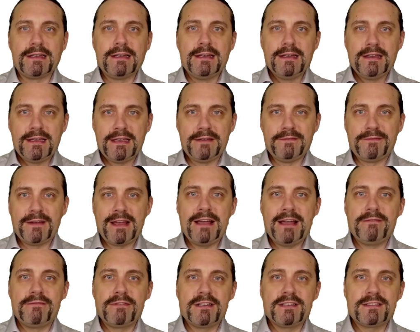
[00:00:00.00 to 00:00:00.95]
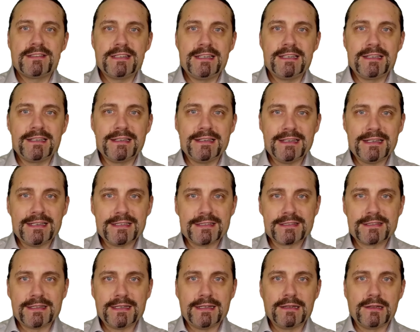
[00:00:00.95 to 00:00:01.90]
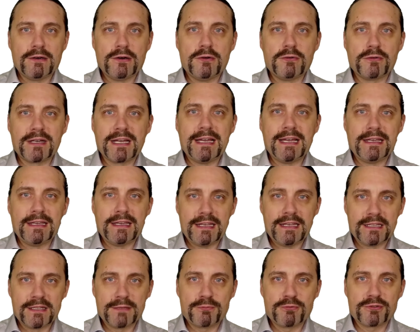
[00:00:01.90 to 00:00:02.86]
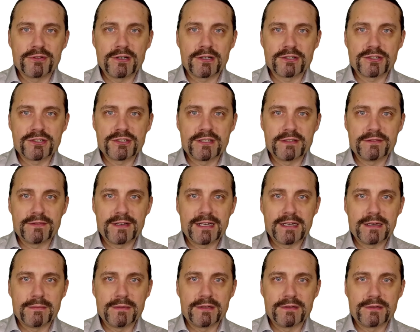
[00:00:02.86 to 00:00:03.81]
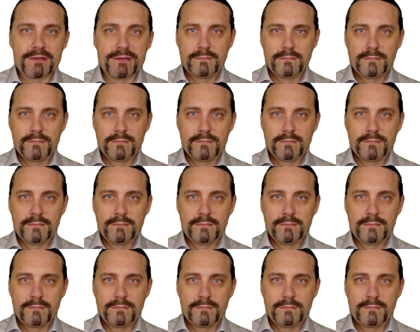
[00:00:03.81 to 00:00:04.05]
if everything is still okay in the production environment.